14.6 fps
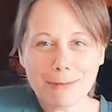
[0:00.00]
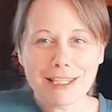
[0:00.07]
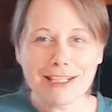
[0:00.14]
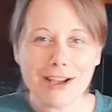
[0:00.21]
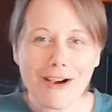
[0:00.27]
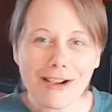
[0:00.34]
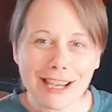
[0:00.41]

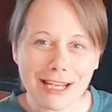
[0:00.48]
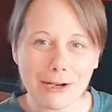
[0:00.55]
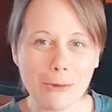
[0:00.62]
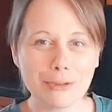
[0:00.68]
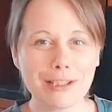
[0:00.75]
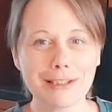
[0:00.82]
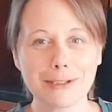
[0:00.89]
doggy
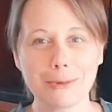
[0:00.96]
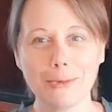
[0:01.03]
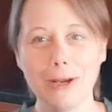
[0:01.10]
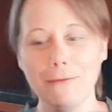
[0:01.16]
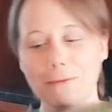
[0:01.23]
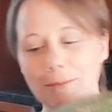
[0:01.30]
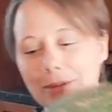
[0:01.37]
noses
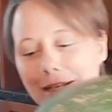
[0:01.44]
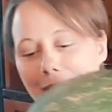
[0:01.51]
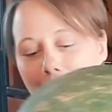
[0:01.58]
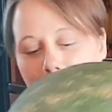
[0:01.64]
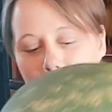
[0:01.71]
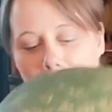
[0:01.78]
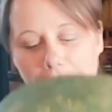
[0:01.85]
away from the
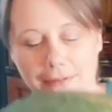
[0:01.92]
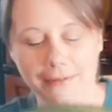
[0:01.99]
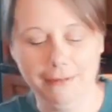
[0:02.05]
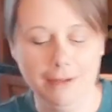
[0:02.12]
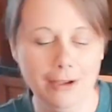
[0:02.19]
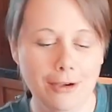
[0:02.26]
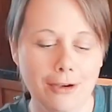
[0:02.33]
knife.
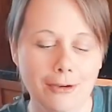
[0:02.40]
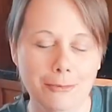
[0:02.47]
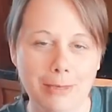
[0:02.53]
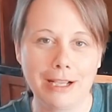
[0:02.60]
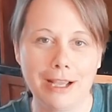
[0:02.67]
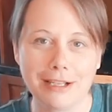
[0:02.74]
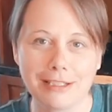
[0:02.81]
Oh
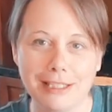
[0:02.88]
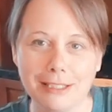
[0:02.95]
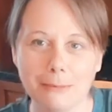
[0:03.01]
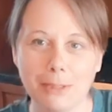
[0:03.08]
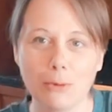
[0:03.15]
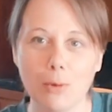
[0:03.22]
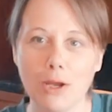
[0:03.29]
my that's a
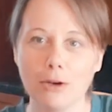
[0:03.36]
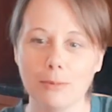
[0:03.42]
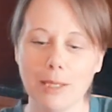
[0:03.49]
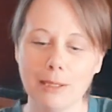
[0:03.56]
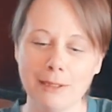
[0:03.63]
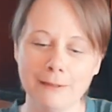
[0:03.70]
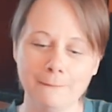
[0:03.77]
big
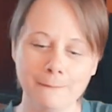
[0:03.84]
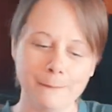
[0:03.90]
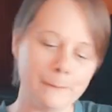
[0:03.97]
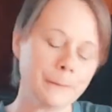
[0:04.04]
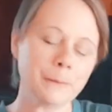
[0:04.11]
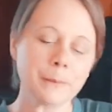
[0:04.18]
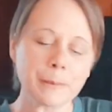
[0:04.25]
watermelon.
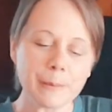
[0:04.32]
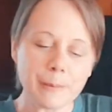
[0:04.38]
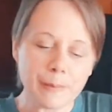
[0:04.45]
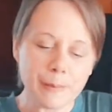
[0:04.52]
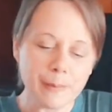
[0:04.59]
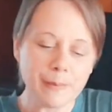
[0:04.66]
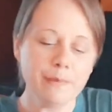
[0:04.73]

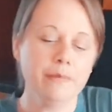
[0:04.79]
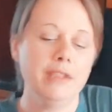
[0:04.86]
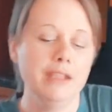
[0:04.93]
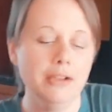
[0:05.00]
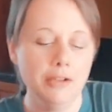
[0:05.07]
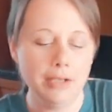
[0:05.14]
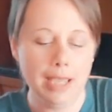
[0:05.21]

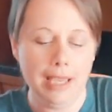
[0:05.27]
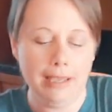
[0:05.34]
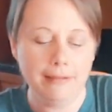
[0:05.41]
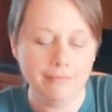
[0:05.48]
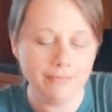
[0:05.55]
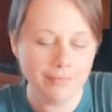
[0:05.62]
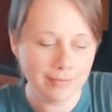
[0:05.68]

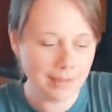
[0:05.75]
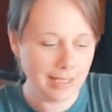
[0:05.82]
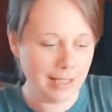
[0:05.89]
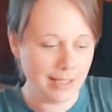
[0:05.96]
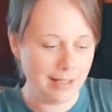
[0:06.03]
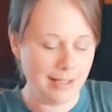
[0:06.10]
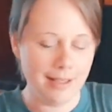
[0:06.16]
Okay.
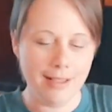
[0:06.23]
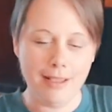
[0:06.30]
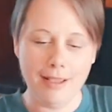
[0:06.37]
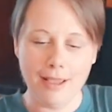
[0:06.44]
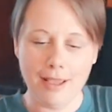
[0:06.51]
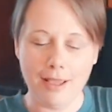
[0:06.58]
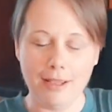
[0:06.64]

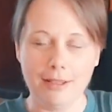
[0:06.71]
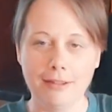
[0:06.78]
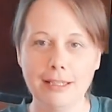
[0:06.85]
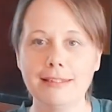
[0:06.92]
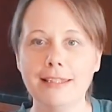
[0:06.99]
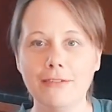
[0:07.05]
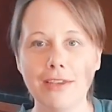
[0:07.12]

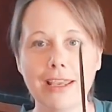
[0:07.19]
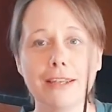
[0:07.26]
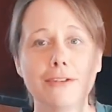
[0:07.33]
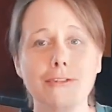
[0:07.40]
Let's see if I can do